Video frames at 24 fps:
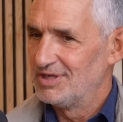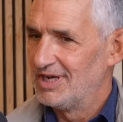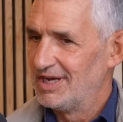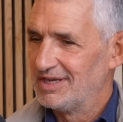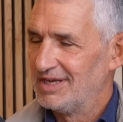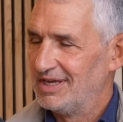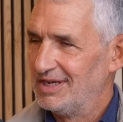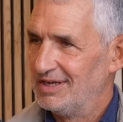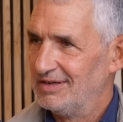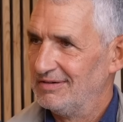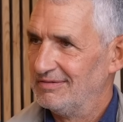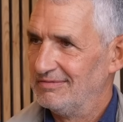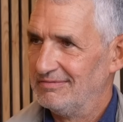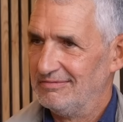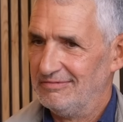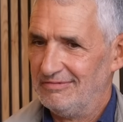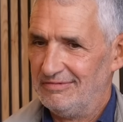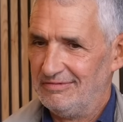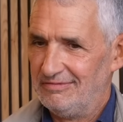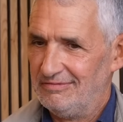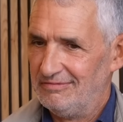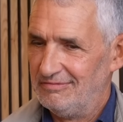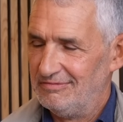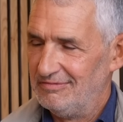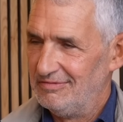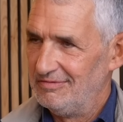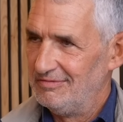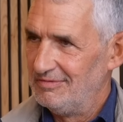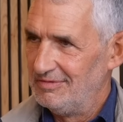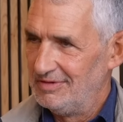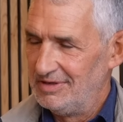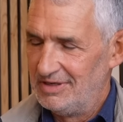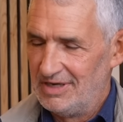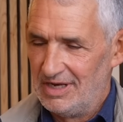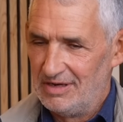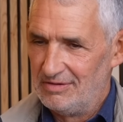attacking
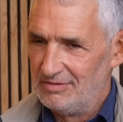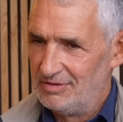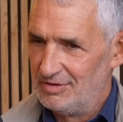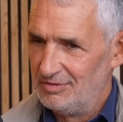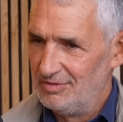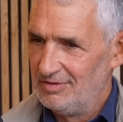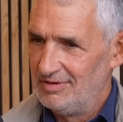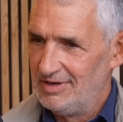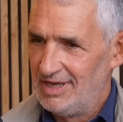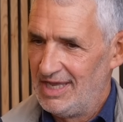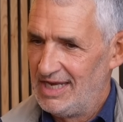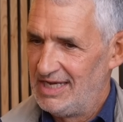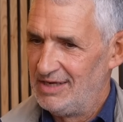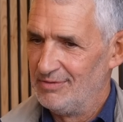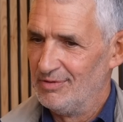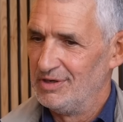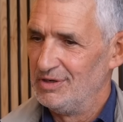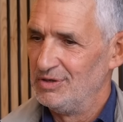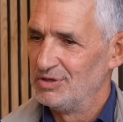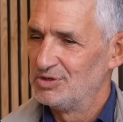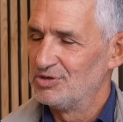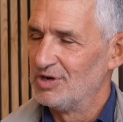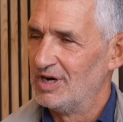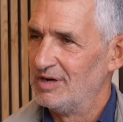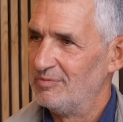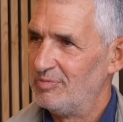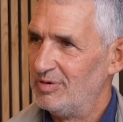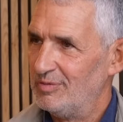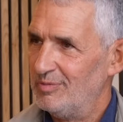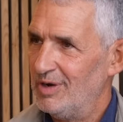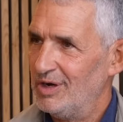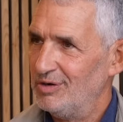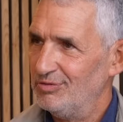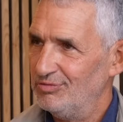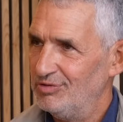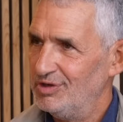you know the, anyone who's trying to
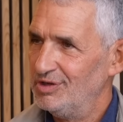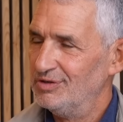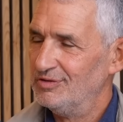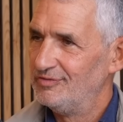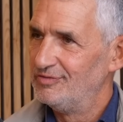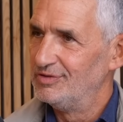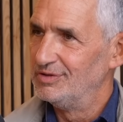promote real